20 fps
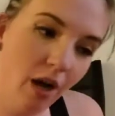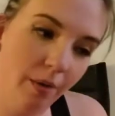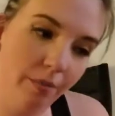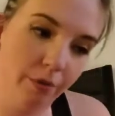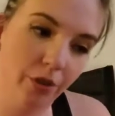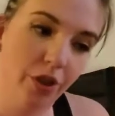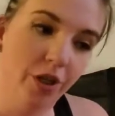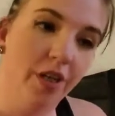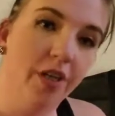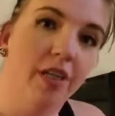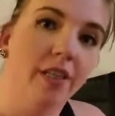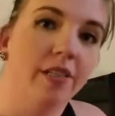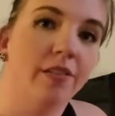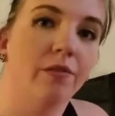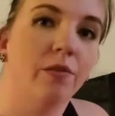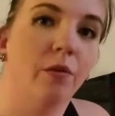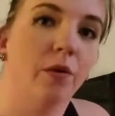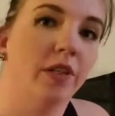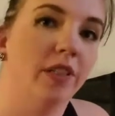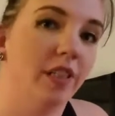option is,
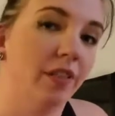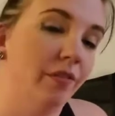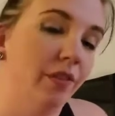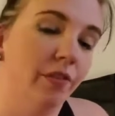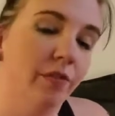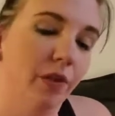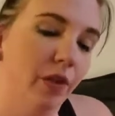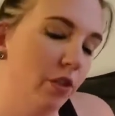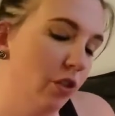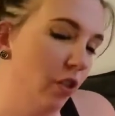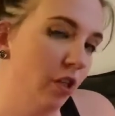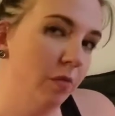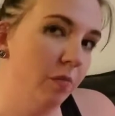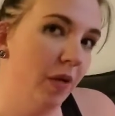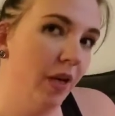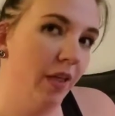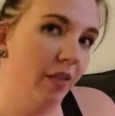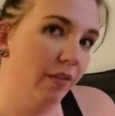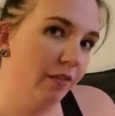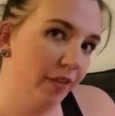of course, if you've watched any of
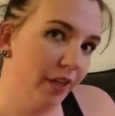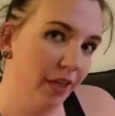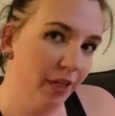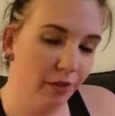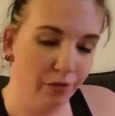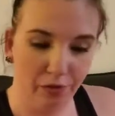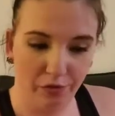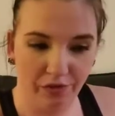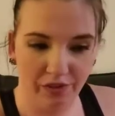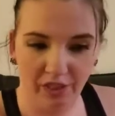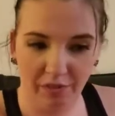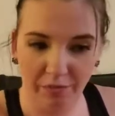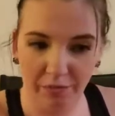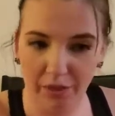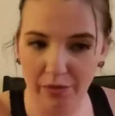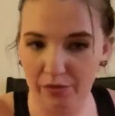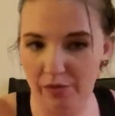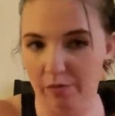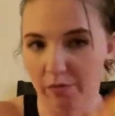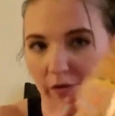my other videos, you've seen me
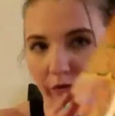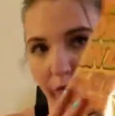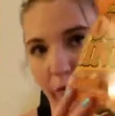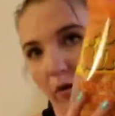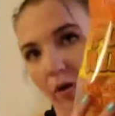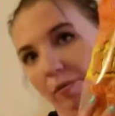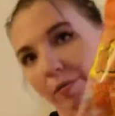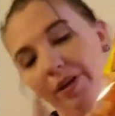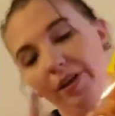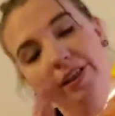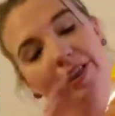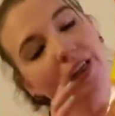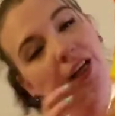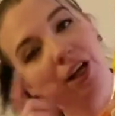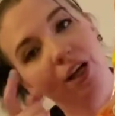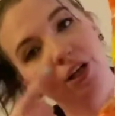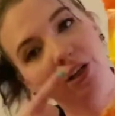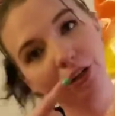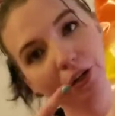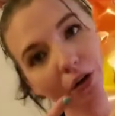use them before, but
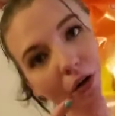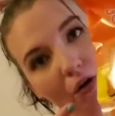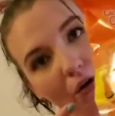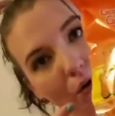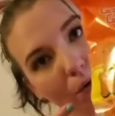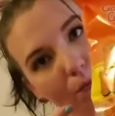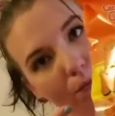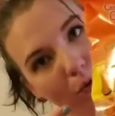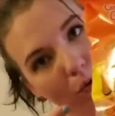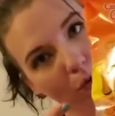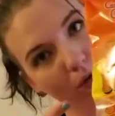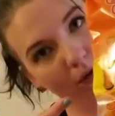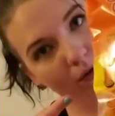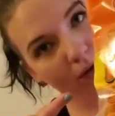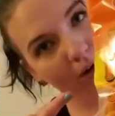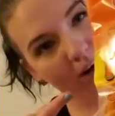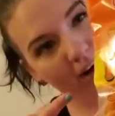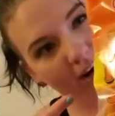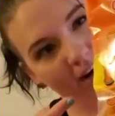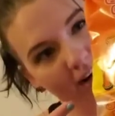good old pork
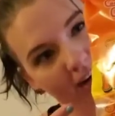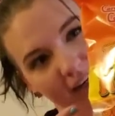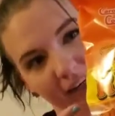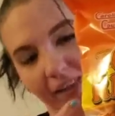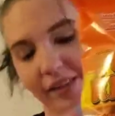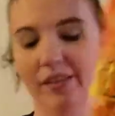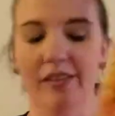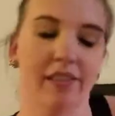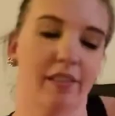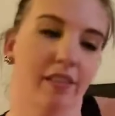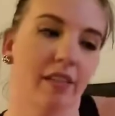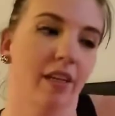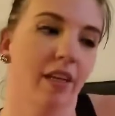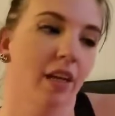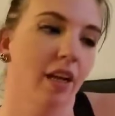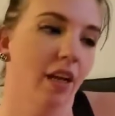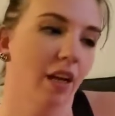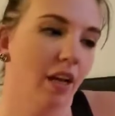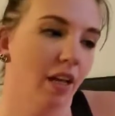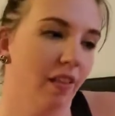rinds.
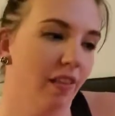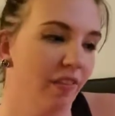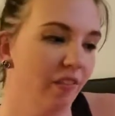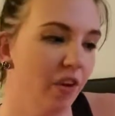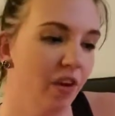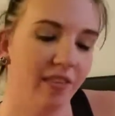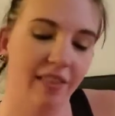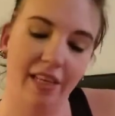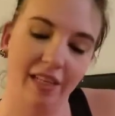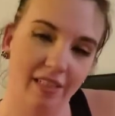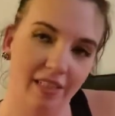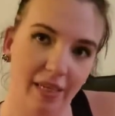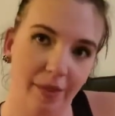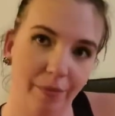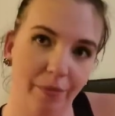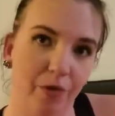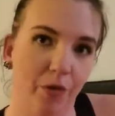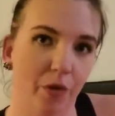They've got that same